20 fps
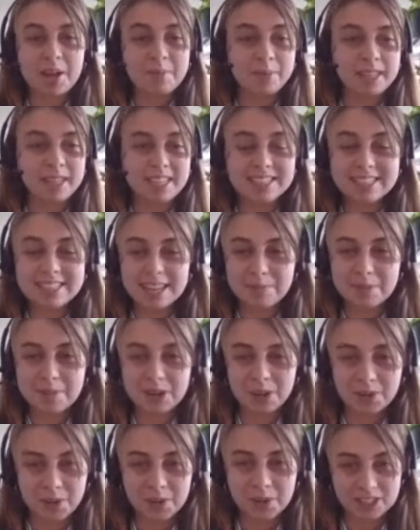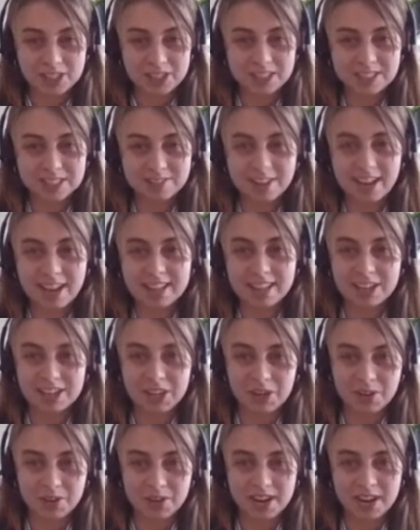Please send me your questions via the
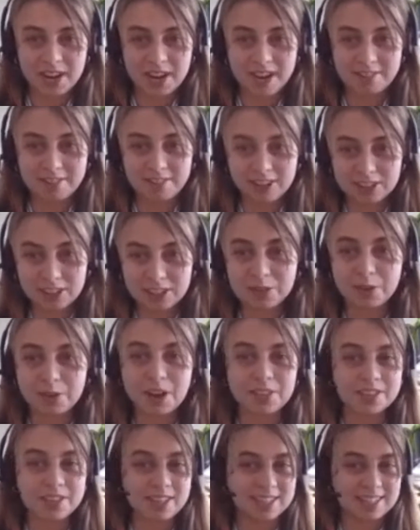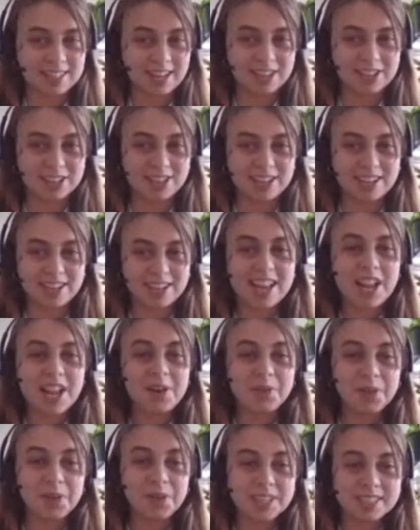Q&A function throughout the discussion.
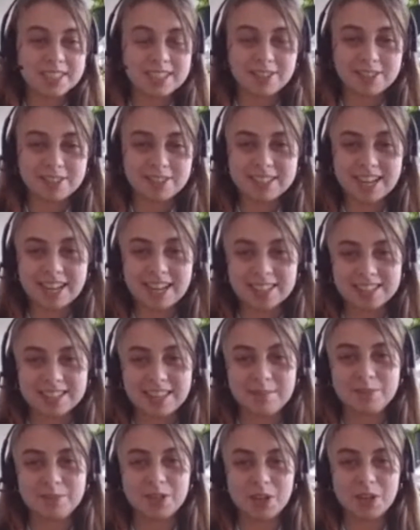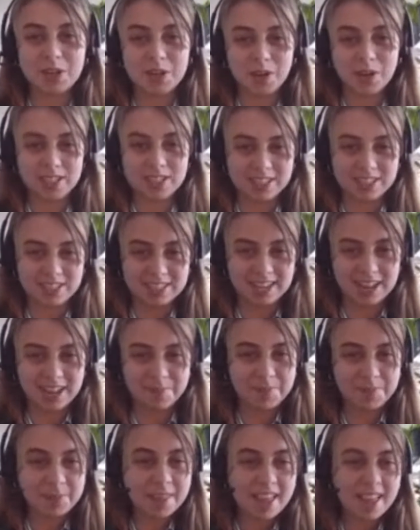We'll endeavor to answer them during question time.
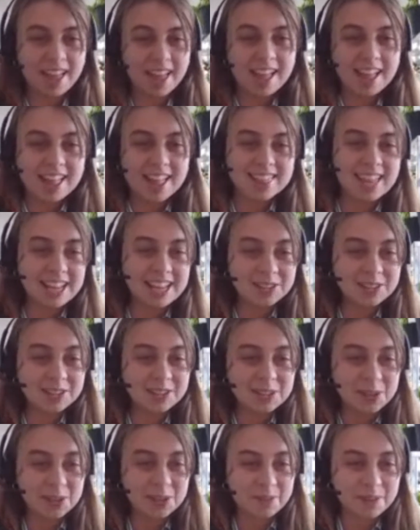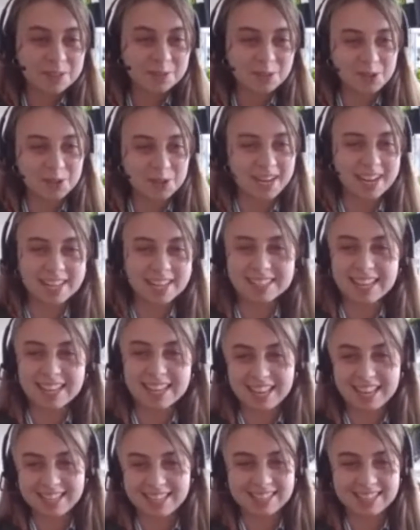Thank you so much for joining us,
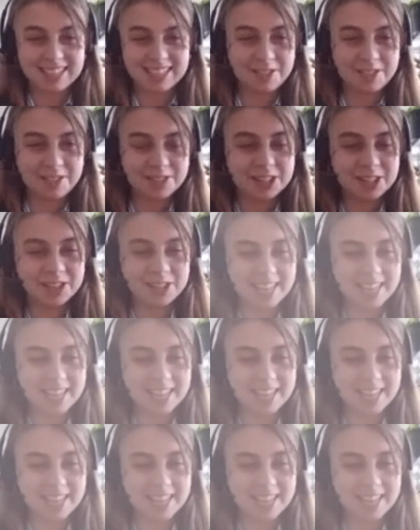and over to you,